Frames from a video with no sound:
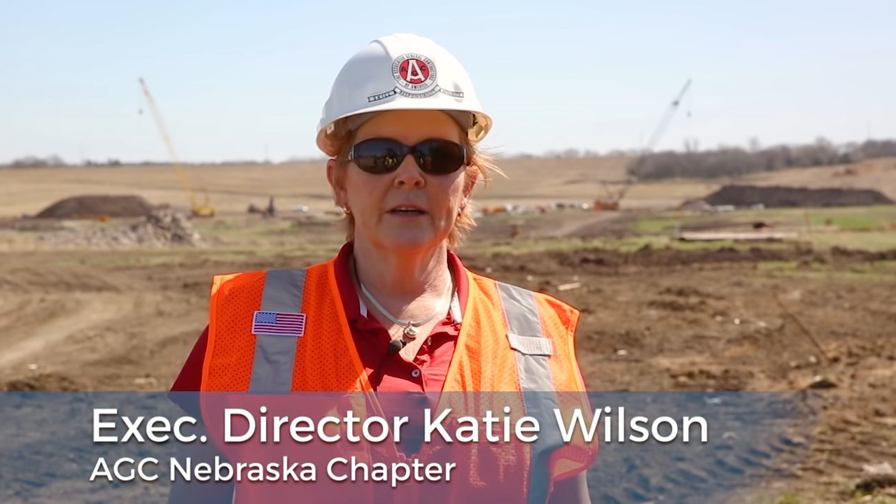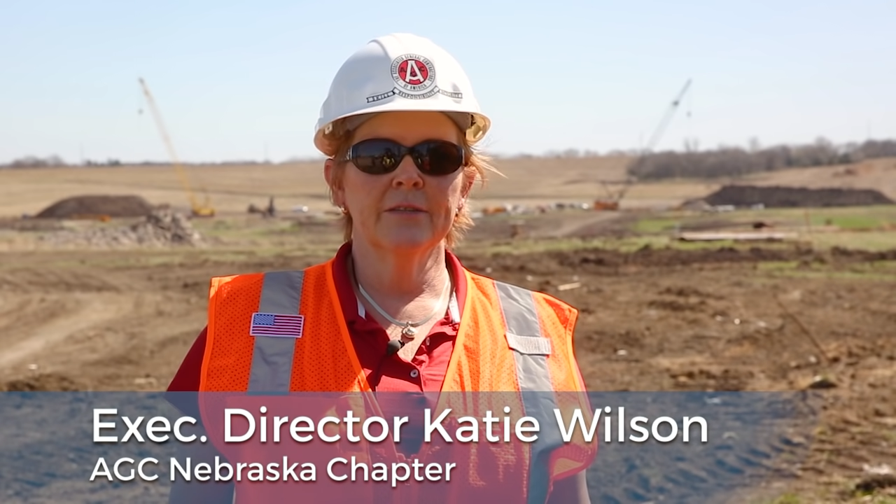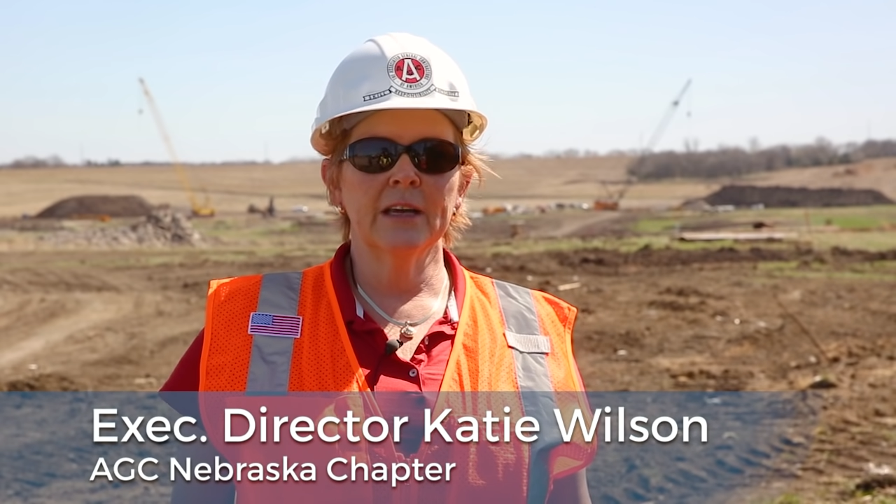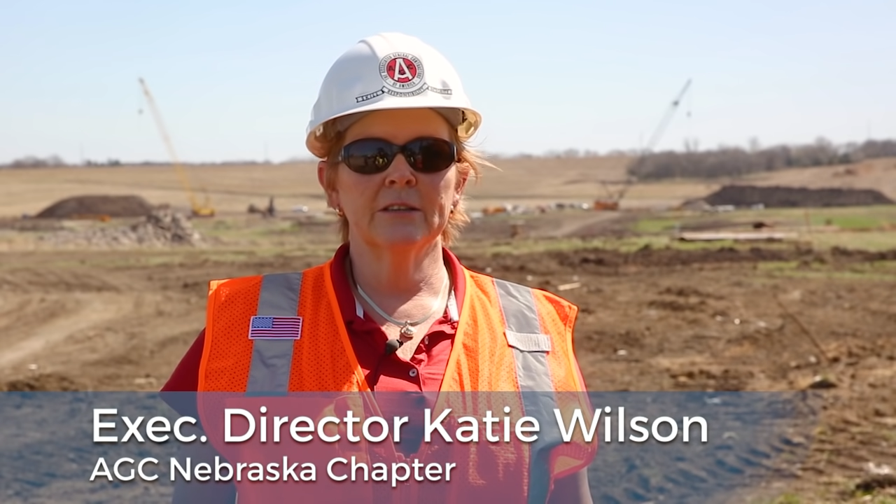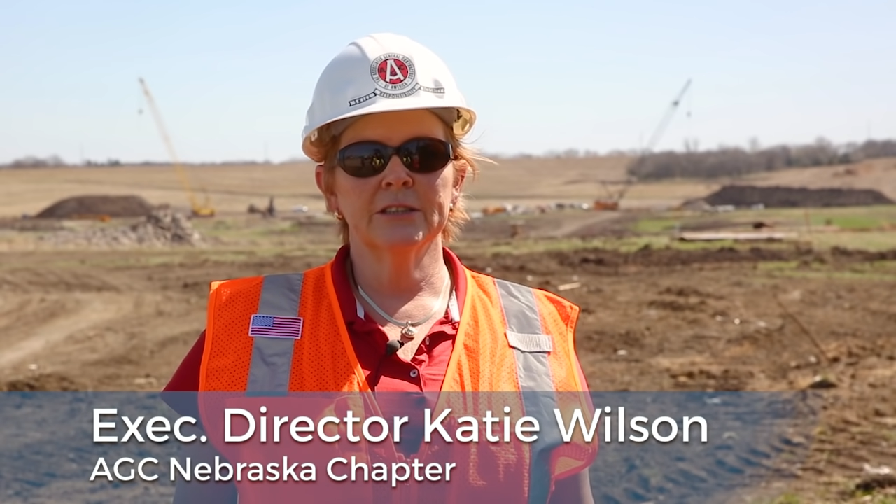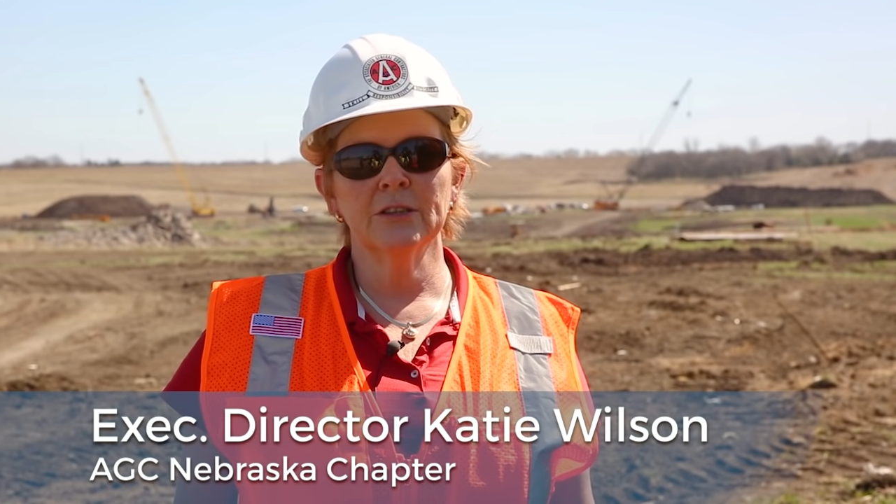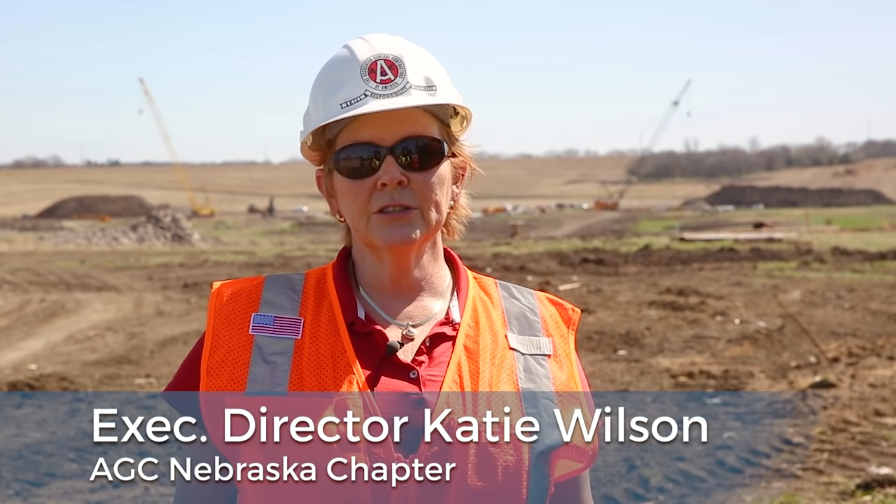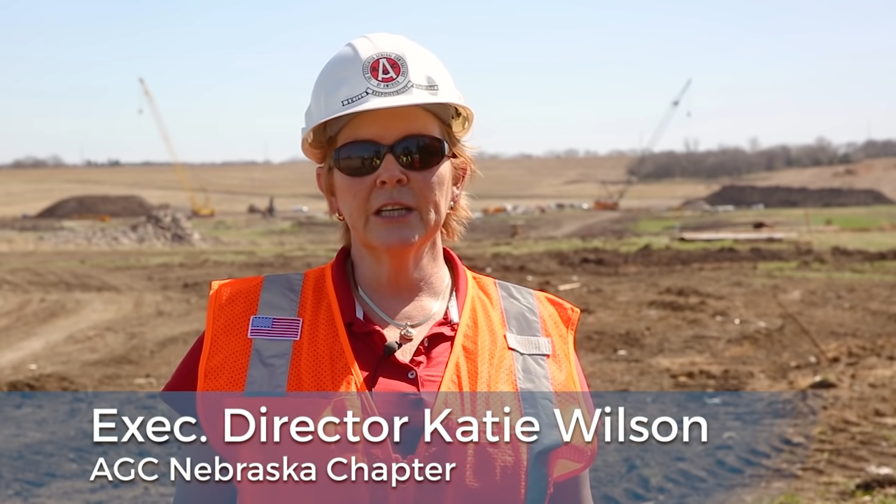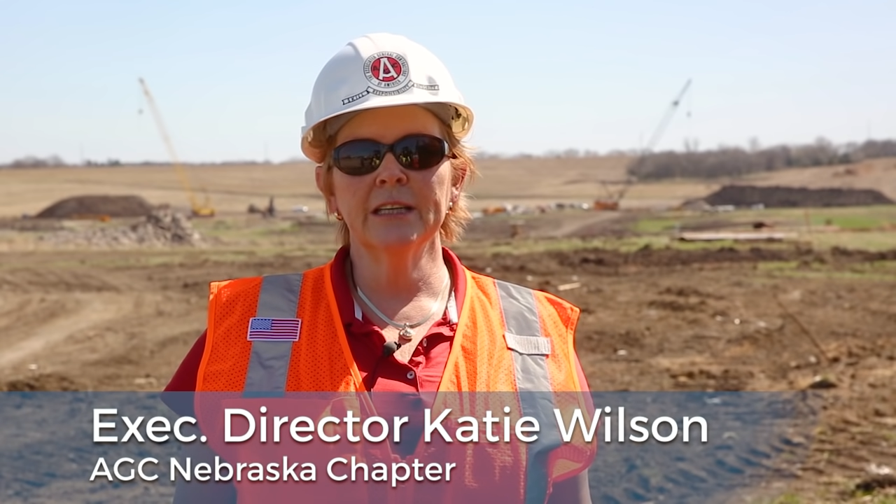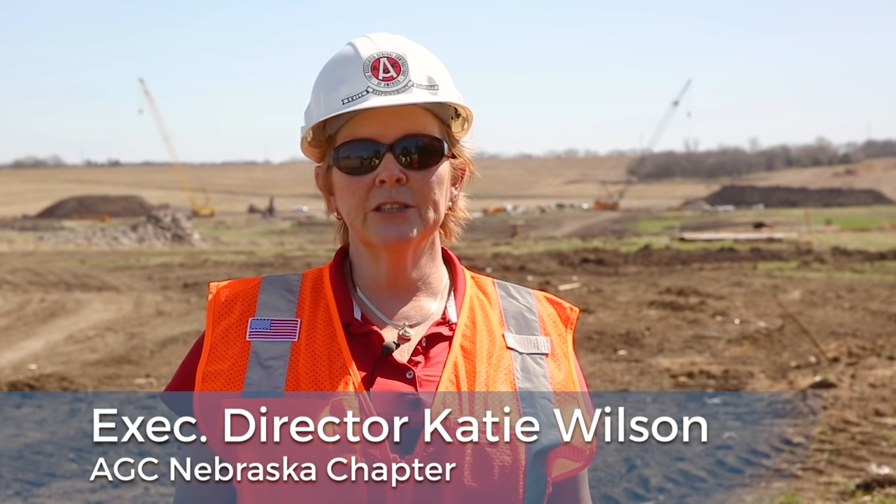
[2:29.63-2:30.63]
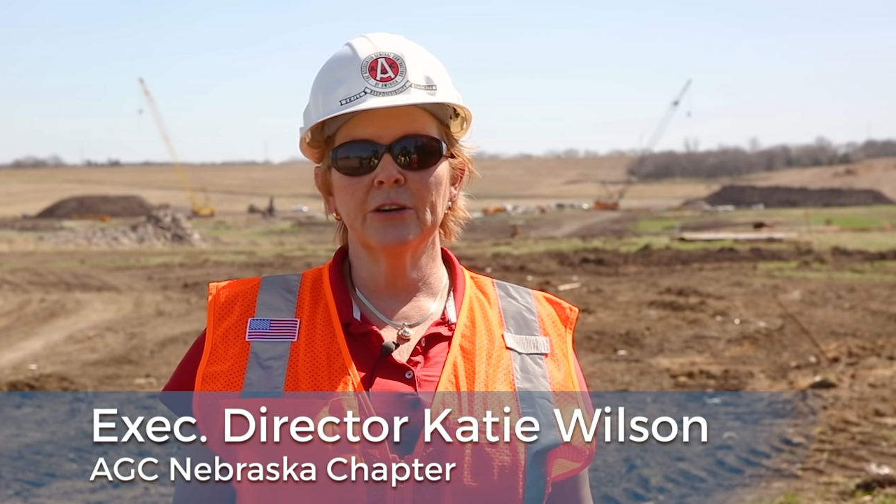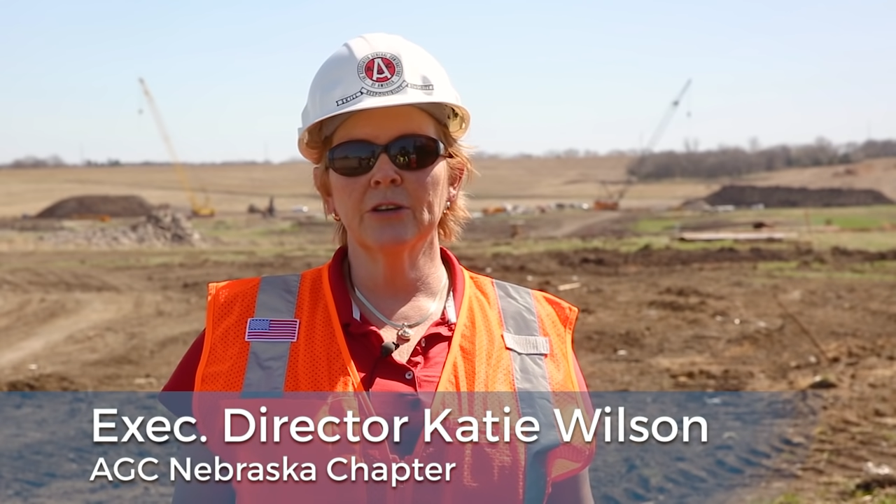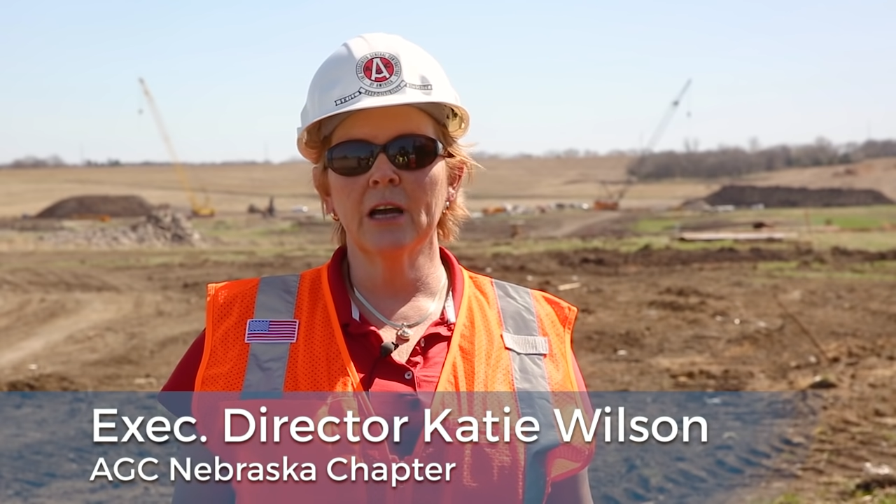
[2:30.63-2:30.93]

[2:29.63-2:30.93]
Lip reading: of the Associated General